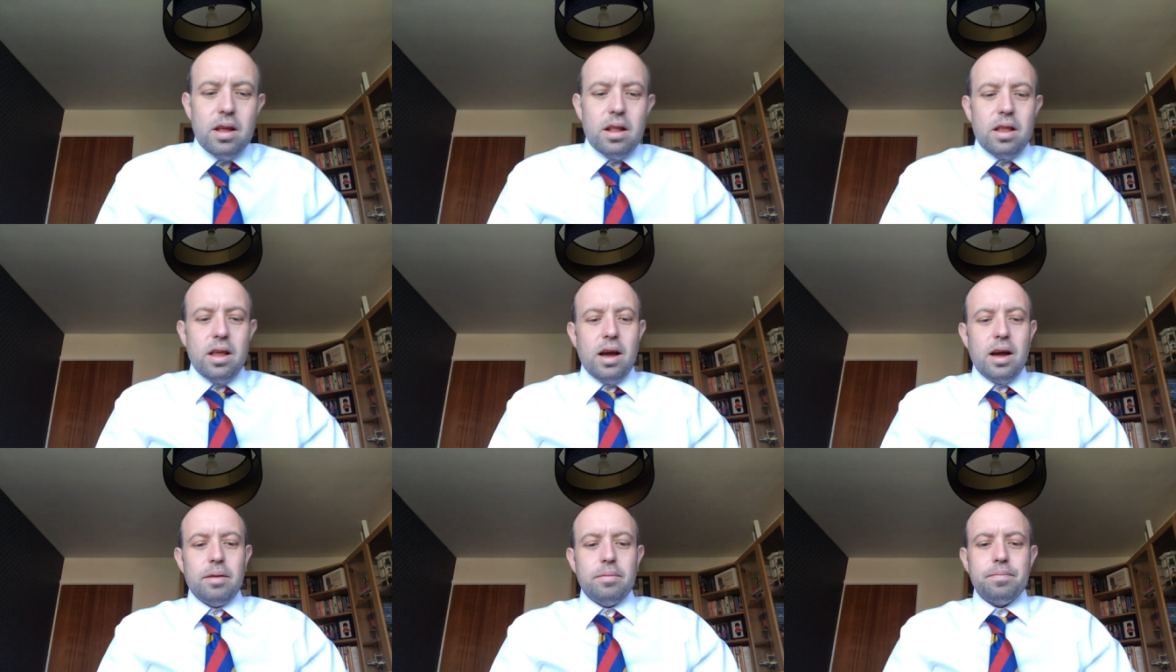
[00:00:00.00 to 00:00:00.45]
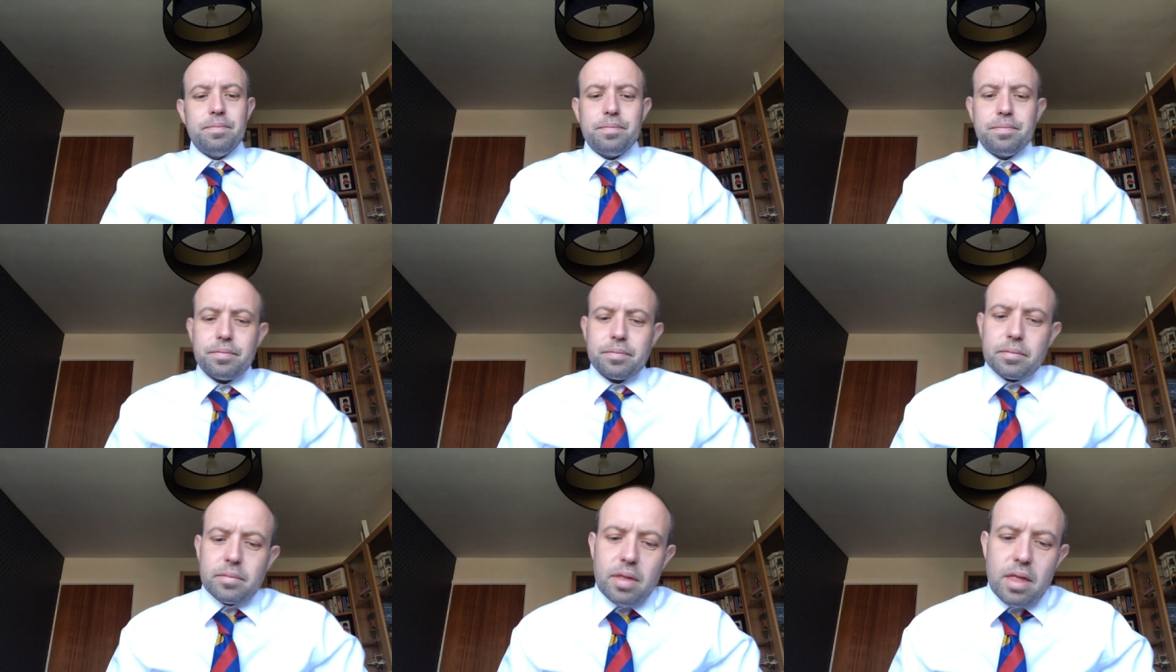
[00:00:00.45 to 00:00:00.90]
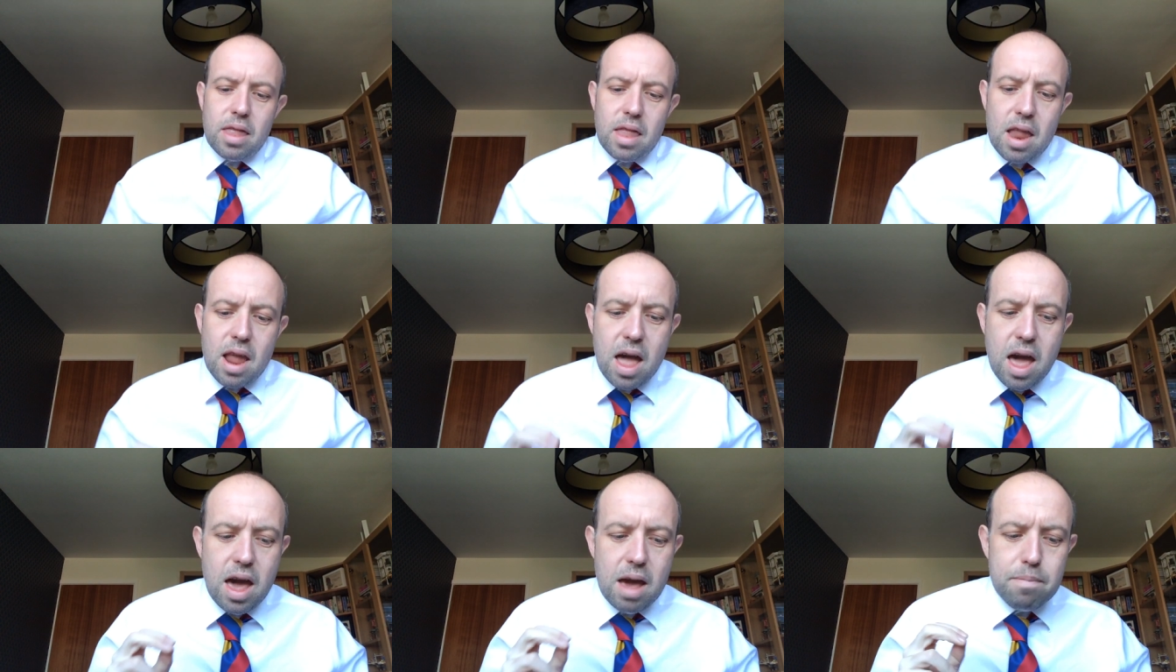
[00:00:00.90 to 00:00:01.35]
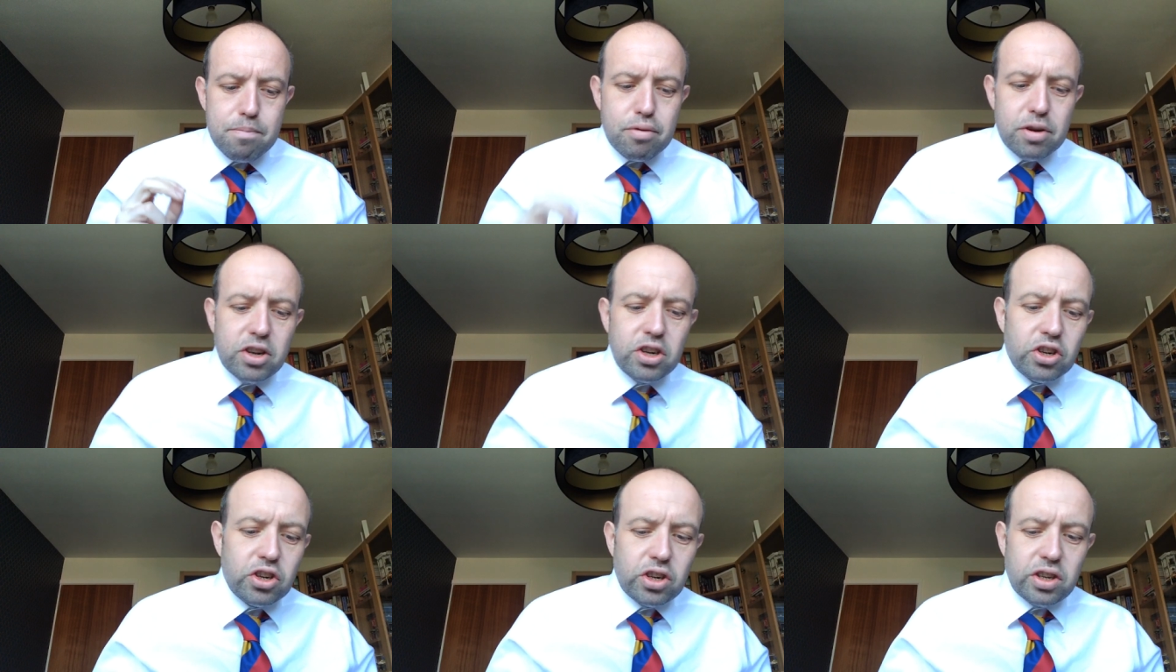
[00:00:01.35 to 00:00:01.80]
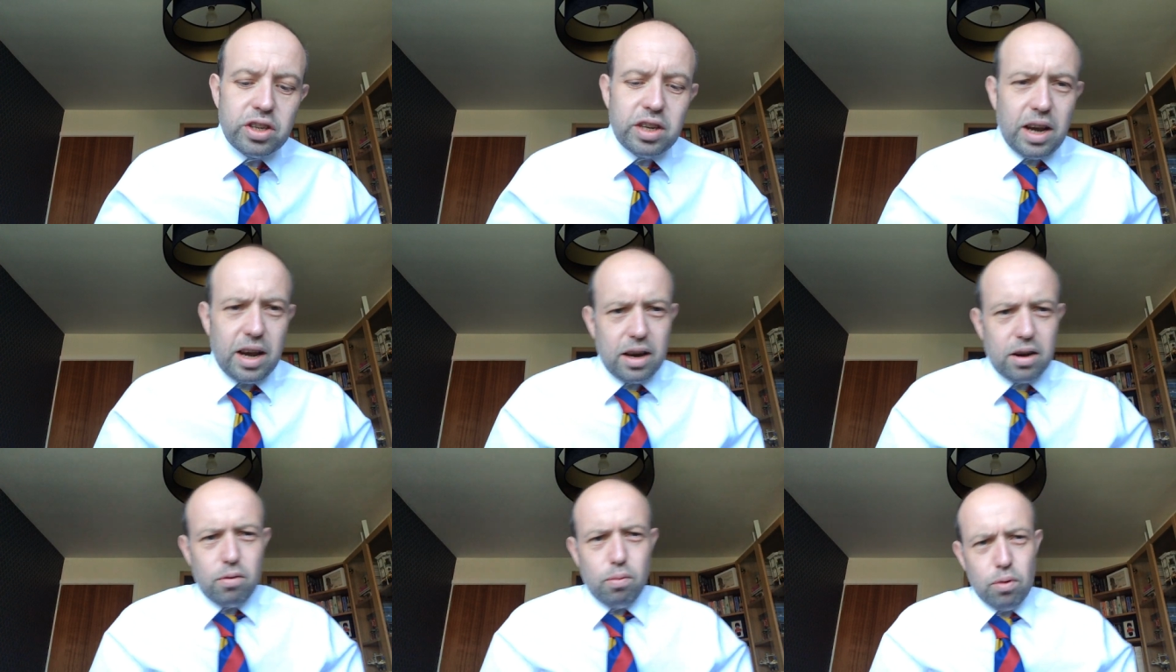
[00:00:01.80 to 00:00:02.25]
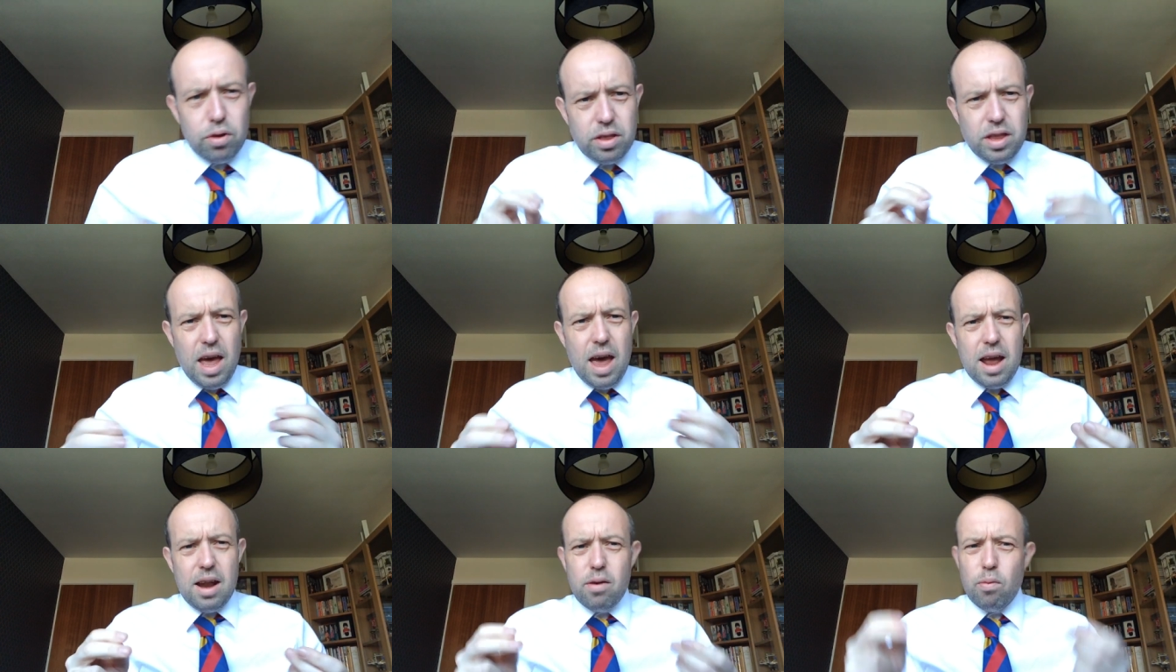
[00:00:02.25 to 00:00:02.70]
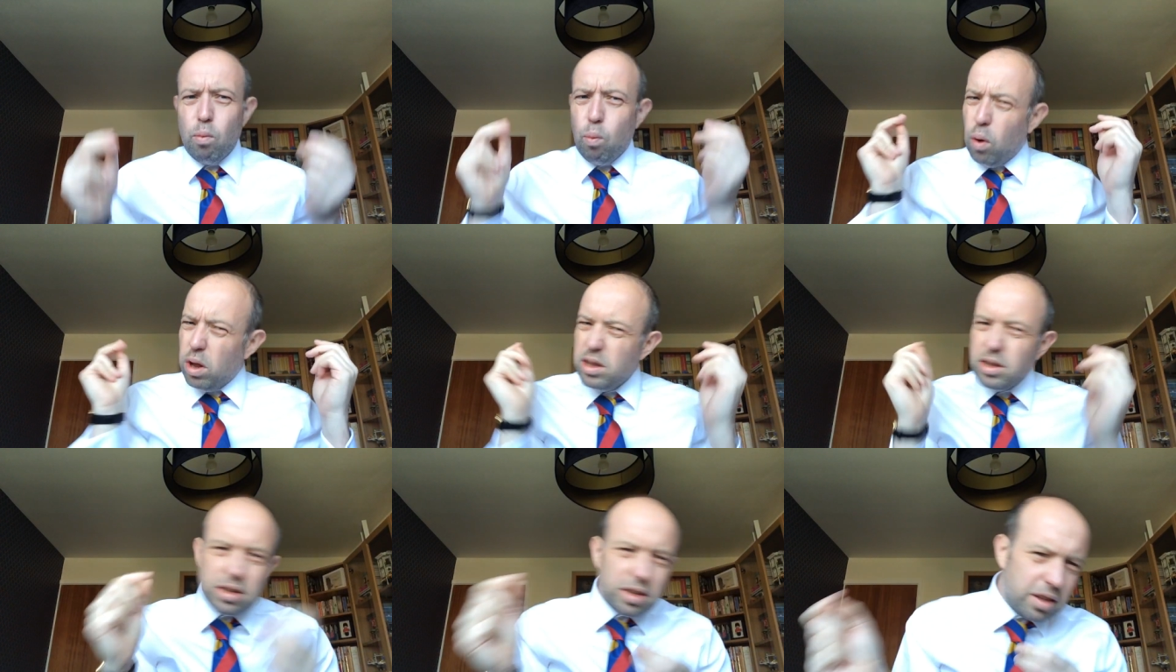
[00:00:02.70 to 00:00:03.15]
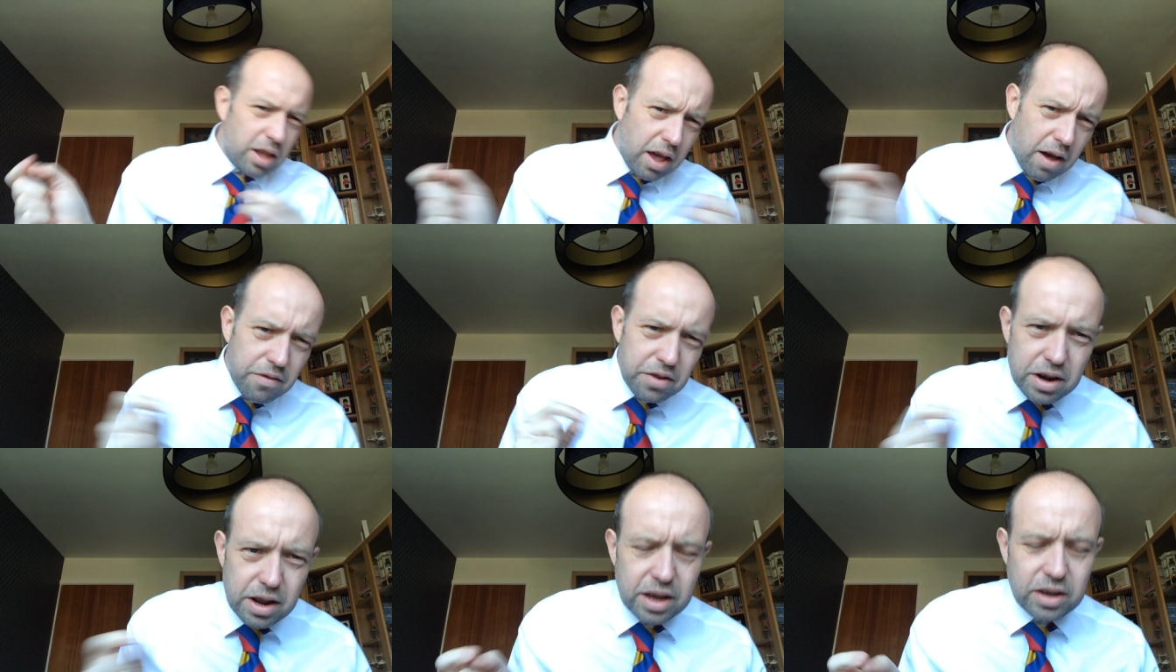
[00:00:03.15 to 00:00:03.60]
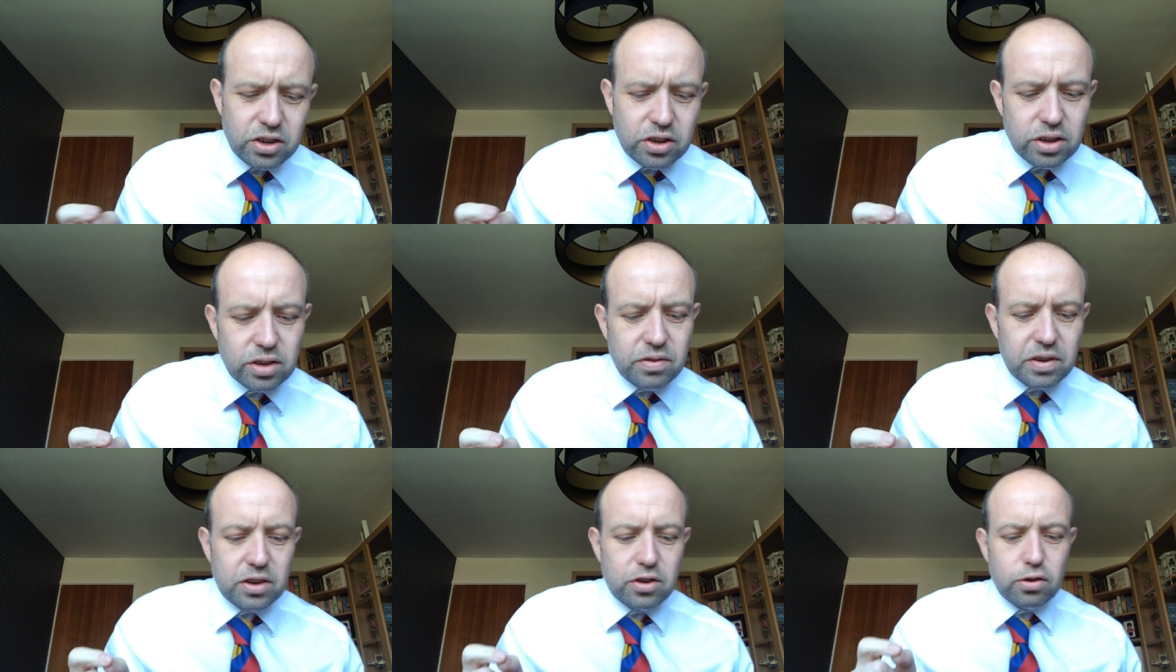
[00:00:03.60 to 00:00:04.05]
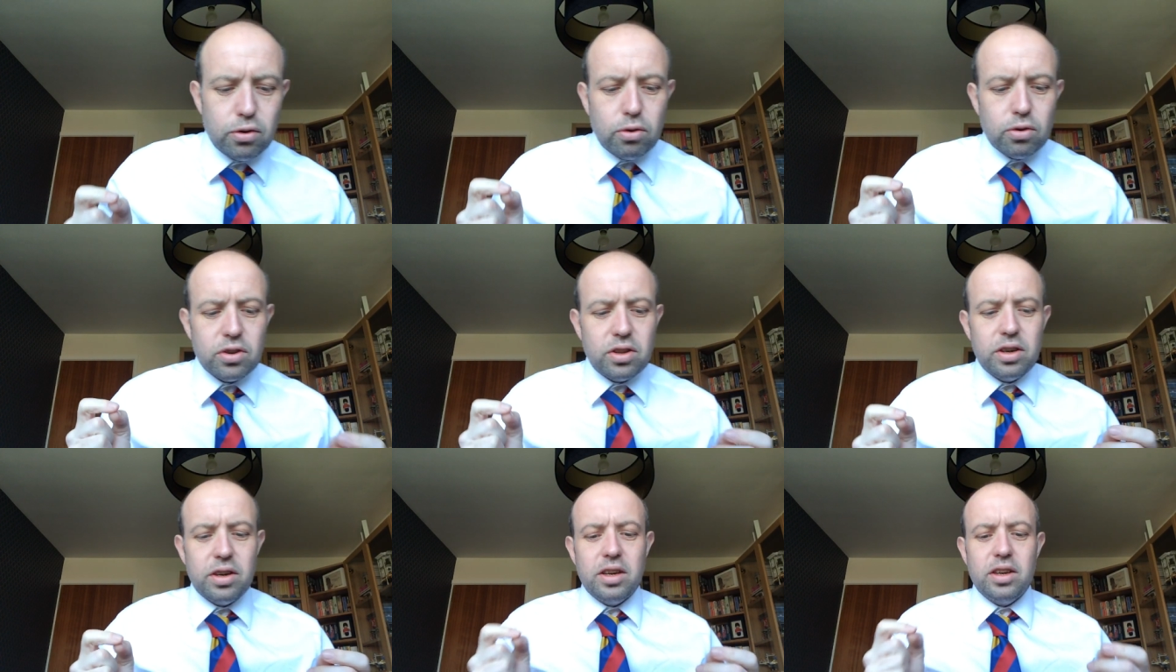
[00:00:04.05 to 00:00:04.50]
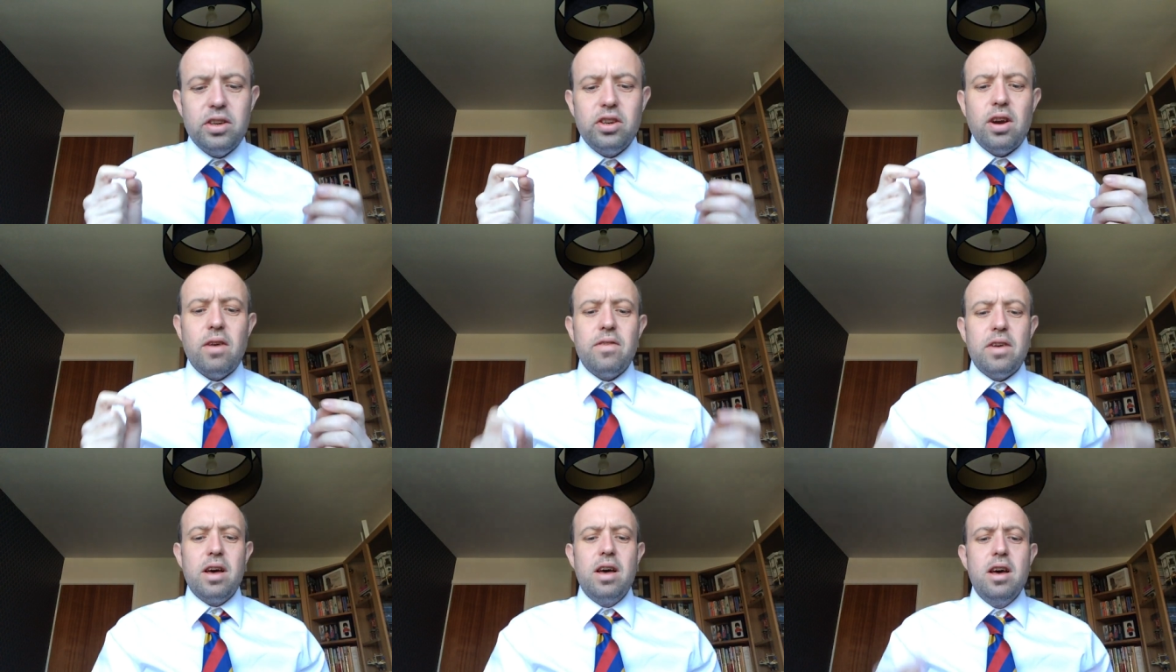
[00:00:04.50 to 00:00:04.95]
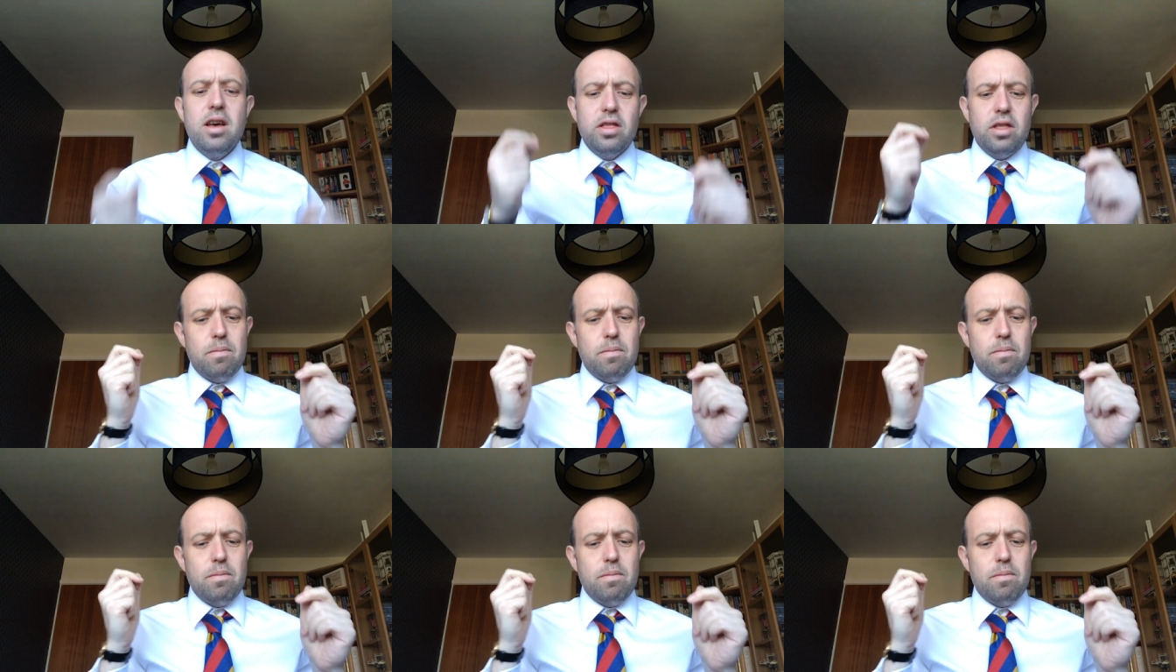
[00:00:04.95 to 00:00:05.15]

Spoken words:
Now, a British attack would then, once the other nations have exhausted each other,